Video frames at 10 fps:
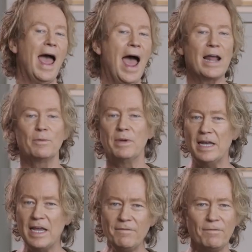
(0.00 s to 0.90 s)
Adam
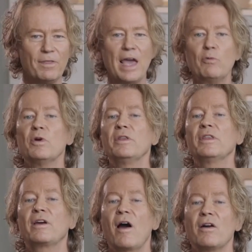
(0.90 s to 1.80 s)
and Eve, they were in
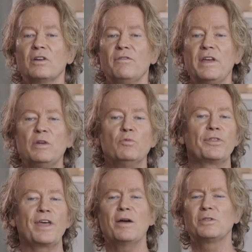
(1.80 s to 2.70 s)
the Garden of Eden
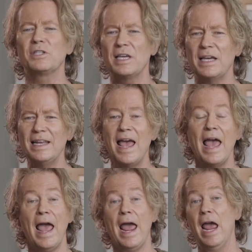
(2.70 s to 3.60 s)
without sin
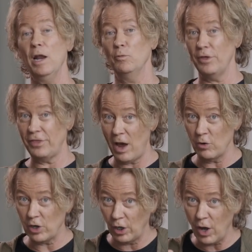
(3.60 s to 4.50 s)
and
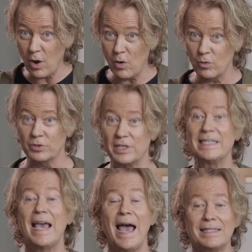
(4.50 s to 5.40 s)
without clothes.
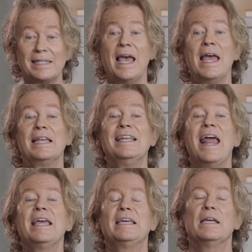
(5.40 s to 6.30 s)
Yes,
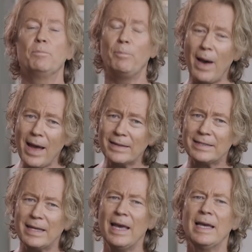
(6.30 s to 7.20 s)
naked,
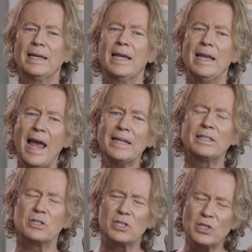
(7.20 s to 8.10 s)
but
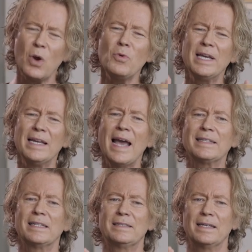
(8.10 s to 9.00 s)
connected, so
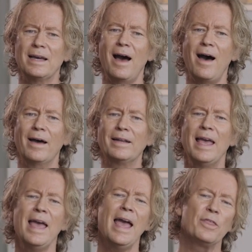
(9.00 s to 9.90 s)
connected to God
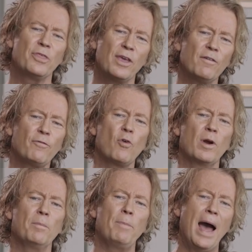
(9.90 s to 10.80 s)
and
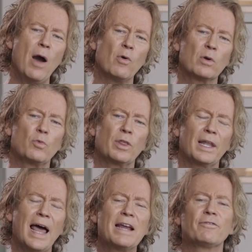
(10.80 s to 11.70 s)
therefore empowered with
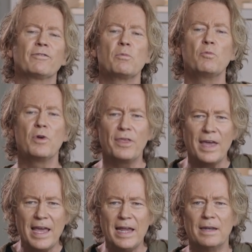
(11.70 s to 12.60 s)
light from
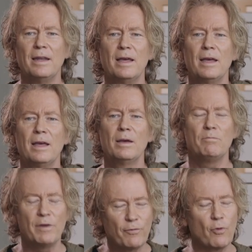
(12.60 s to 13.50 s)
within
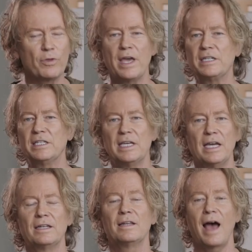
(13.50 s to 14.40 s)
before they
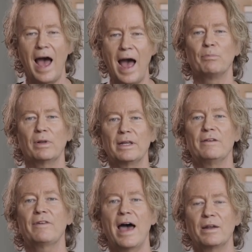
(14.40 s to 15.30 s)
sinned. I
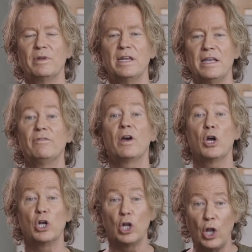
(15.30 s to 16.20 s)
believe Adam and Eve
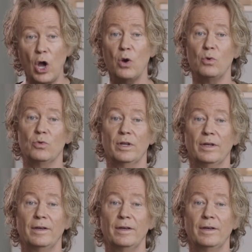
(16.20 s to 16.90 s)
glowed.